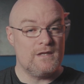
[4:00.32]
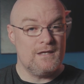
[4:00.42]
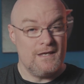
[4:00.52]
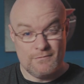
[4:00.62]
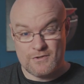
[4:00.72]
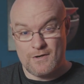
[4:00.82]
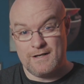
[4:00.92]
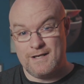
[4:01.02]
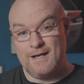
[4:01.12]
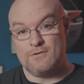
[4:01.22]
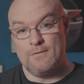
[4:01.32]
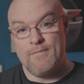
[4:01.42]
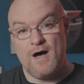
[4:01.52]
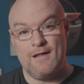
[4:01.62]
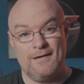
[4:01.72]
the he was trying to connect to
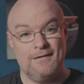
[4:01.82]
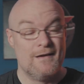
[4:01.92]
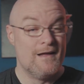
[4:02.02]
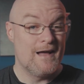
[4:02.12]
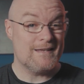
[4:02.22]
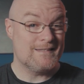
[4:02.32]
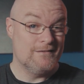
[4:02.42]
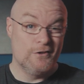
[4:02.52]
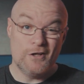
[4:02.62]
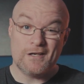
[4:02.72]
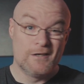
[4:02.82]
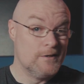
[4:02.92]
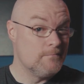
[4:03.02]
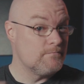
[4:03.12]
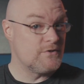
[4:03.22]
Impala. I said, look,
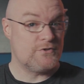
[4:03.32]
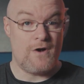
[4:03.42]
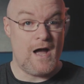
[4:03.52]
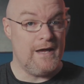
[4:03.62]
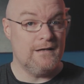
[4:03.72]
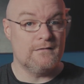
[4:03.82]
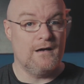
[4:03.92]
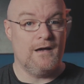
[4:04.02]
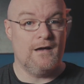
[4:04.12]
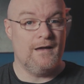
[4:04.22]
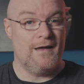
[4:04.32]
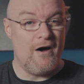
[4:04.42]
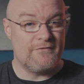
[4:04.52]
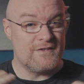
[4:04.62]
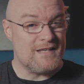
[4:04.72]
try it. Uh,
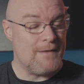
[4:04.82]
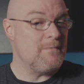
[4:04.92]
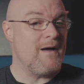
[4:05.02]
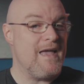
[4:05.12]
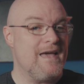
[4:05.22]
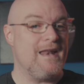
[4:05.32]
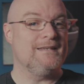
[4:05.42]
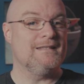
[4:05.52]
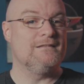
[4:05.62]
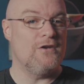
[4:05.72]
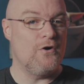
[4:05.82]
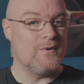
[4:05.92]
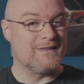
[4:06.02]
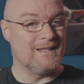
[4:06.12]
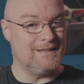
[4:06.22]
off the top of my head, I didn't know
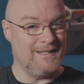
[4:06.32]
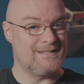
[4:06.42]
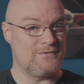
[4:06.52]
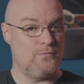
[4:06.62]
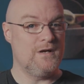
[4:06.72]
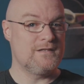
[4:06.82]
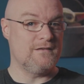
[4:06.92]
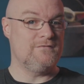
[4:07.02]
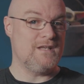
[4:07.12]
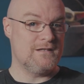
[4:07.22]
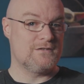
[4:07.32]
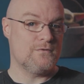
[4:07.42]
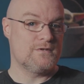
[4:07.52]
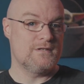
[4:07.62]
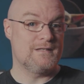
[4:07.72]
what the list was of data
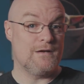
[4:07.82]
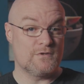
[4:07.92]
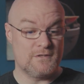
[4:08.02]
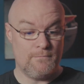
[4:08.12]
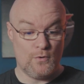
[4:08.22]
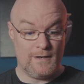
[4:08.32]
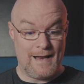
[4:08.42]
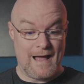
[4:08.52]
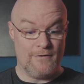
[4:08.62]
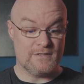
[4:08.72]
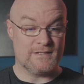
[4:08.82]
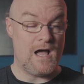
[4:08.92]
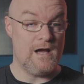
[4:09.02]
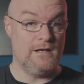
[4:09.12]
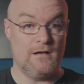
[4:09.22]
sources that were supported
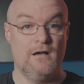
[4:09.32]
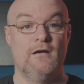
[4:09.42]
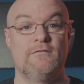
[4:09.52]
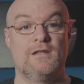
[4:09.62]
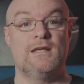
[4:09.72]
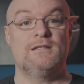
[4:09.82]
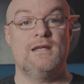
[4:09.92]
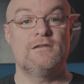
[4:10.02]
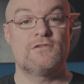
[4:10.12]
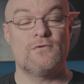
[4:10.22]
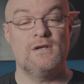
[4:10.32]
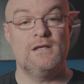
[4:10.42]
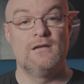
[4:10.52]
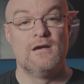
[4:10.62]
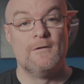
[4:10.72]
outside of the Get Data
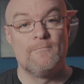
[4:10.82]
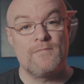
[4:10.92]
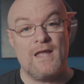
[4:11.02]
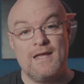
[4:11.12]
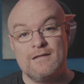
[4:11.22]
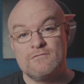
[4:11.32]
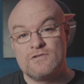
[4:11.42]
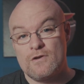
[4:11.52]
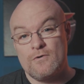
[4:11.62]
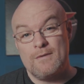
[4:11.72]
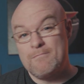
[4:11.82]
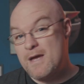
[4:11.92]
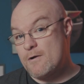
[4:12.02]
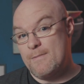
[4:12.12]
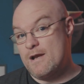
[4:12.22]
screen and so it
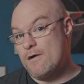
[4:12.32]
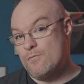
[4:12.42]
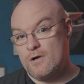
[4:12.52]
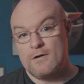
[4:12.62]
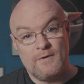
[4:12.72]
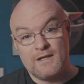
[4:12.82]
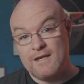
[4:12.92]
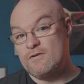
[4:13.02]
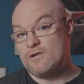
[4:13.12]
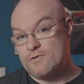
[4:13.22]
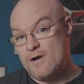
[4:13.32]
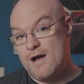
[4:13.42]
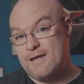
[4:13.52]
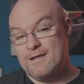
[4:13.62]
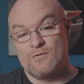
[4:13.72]
may or may not work, but give it a
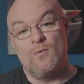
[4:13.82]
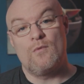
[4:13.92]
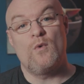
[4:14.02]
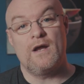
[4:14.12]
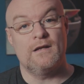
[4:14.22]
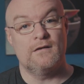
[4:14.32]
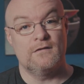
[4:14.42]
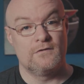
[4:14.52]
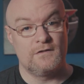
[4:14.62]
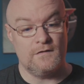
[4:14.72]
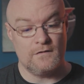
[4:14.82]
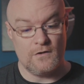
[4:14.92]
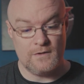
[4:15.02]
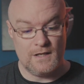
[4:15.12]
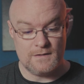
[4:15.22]
try. That's one way to, to
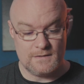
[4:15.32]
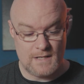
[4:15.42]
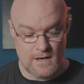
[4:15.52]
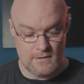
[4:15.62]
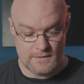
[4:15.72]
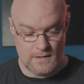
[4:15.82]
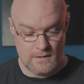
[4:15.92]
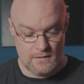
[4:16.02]
go kick the tires on